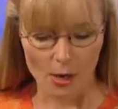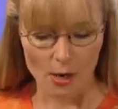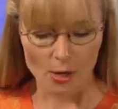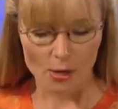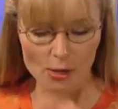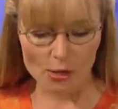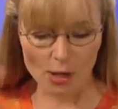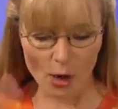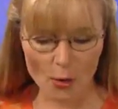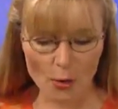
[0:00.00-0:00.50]

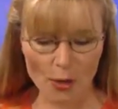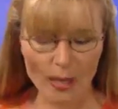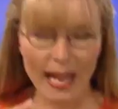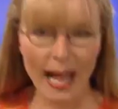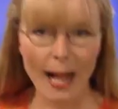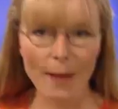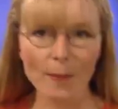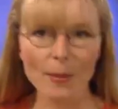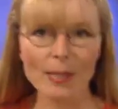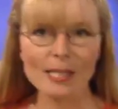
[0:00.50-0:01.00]
So the
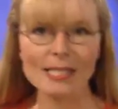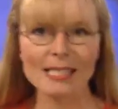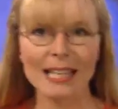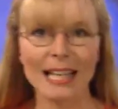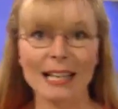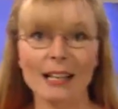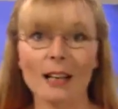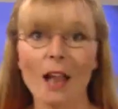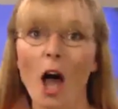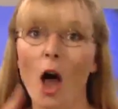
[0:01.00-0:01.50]
compass
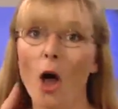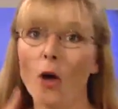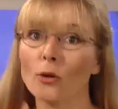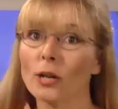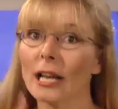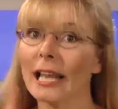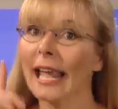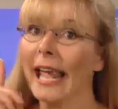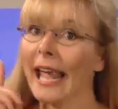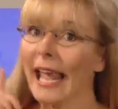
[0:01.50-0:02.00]
needle
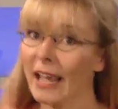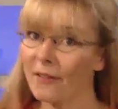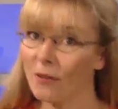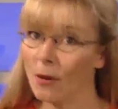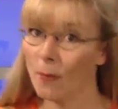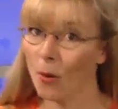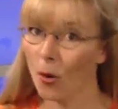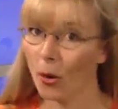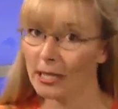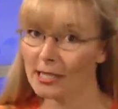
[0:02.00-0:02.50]
only ever
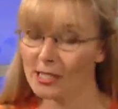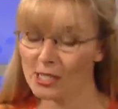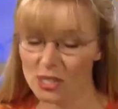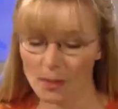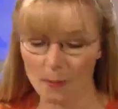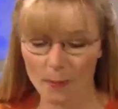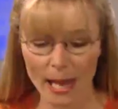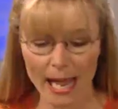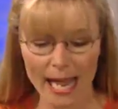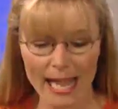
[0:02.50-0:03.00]
points to
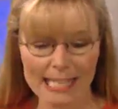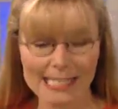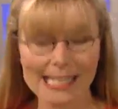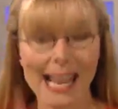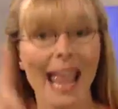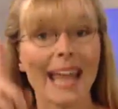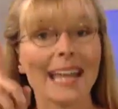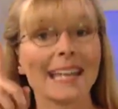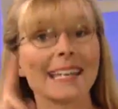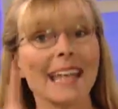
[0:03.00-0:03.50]
bears
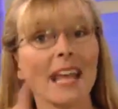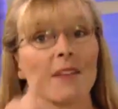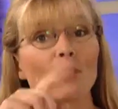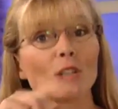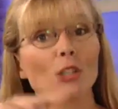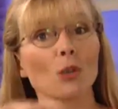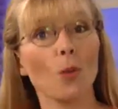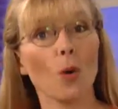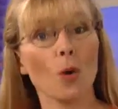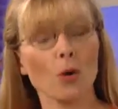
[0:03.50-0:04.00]
and never
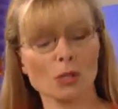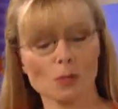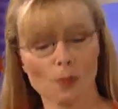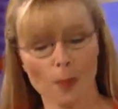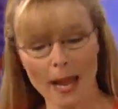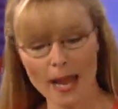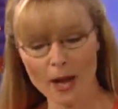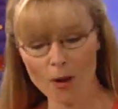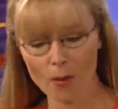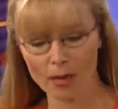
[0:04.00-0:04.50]
towards
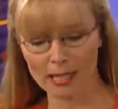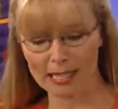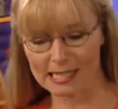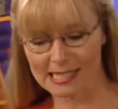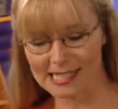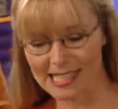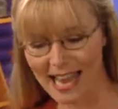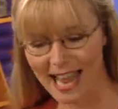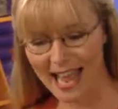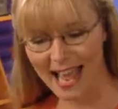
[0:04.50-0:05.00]

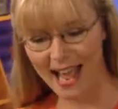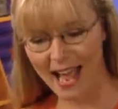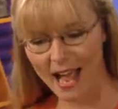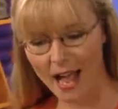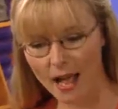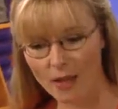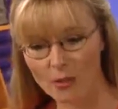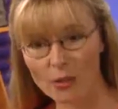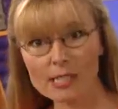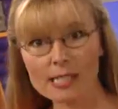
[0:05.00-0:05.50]
penguins.
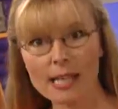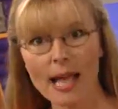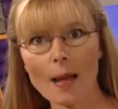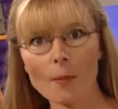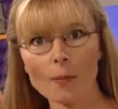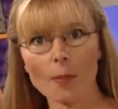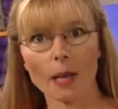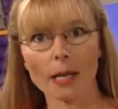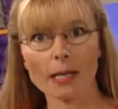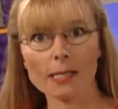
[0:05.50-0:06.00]
This
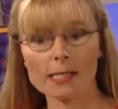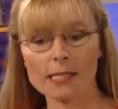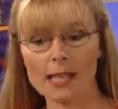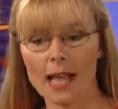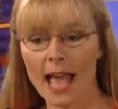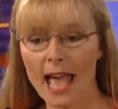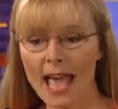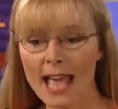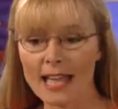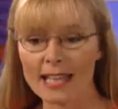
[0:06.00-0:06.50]
compass
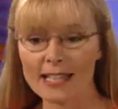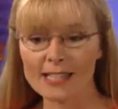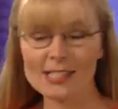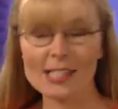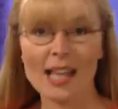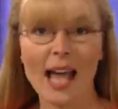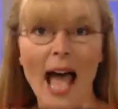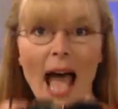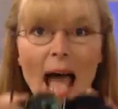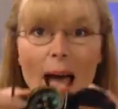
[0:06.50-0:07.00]
is
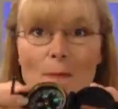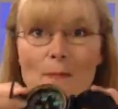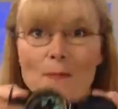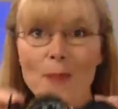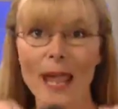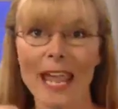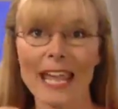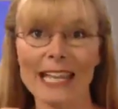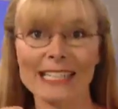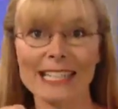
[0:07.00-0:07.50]
a
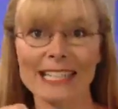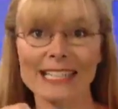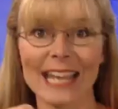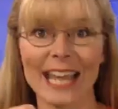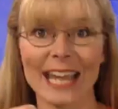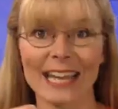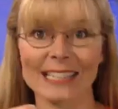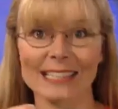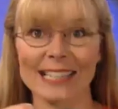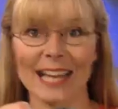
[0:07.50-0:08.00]
bear
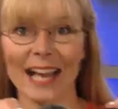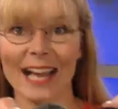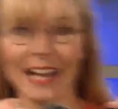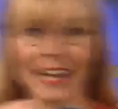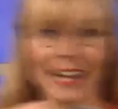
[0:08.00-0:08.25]
detector.